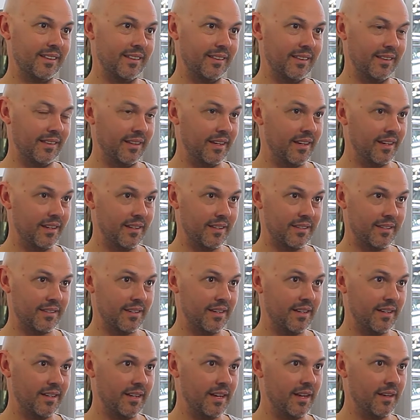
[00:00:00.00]
letting us
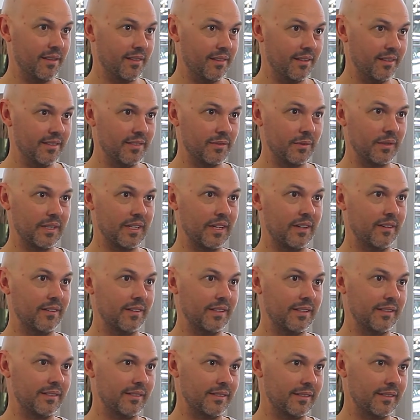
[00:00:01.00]
know how things were going.